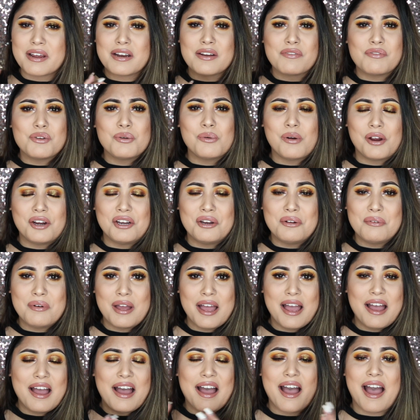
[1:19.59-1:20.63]
And if you are new,
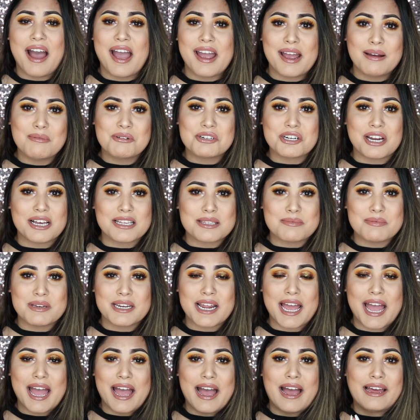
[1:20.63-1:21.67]
hi, I'm Jasmine,
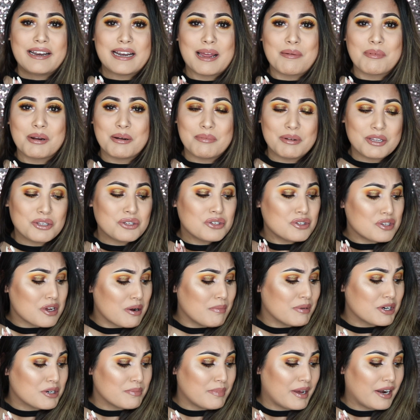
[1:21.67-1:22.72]
and I'm going to be so
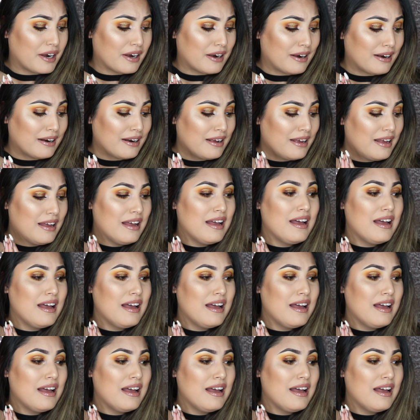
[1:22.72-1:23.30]
much better